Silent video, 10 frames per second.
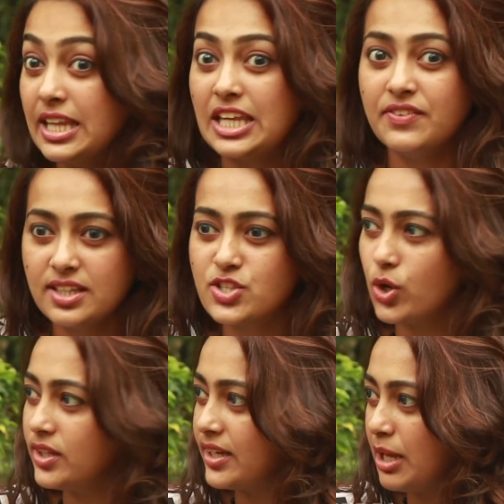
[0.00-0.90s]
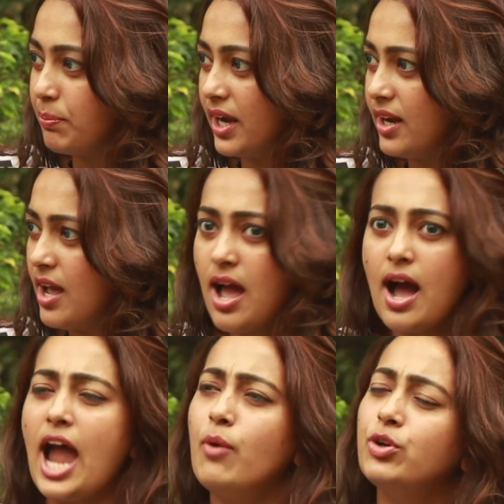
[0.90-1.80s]
Like even this role that I played,
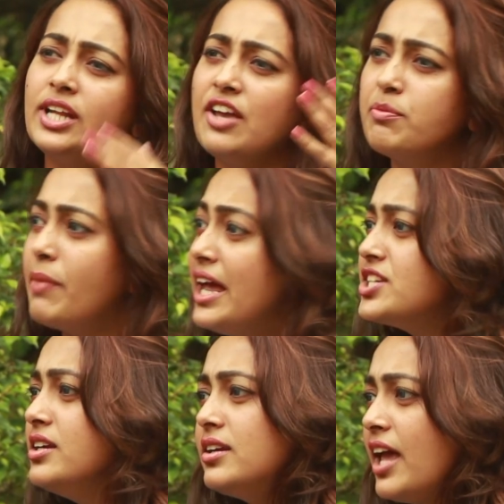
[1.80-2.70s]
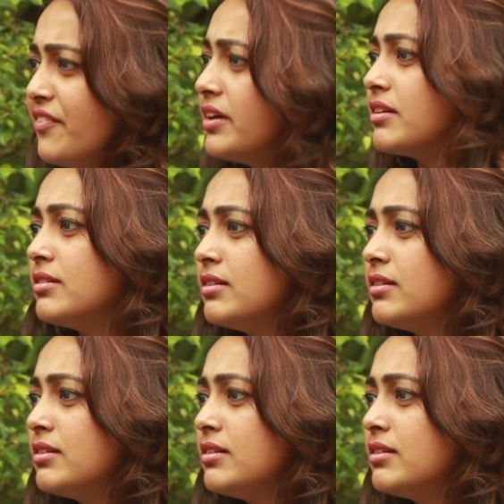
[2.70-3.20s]
I wouldn't have imagined it ever